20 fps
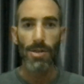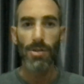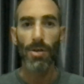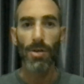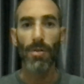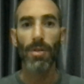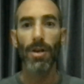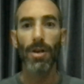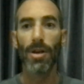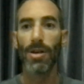
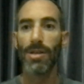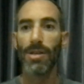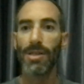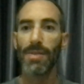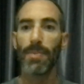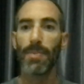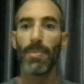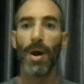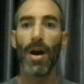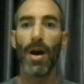So
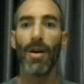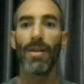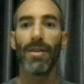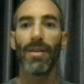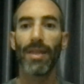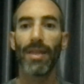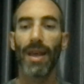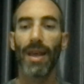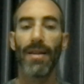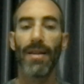there's
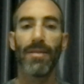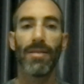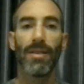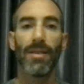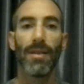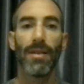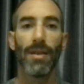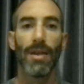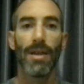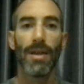part
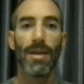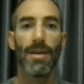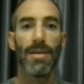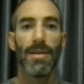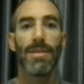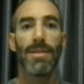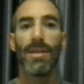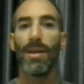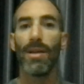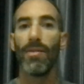that
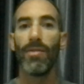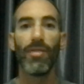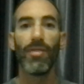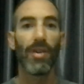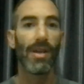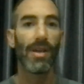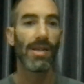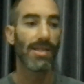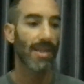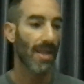still
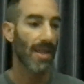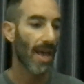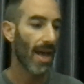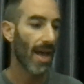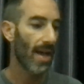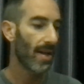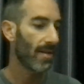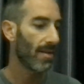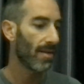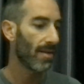feels
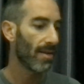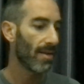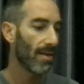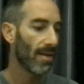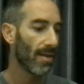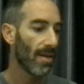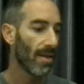that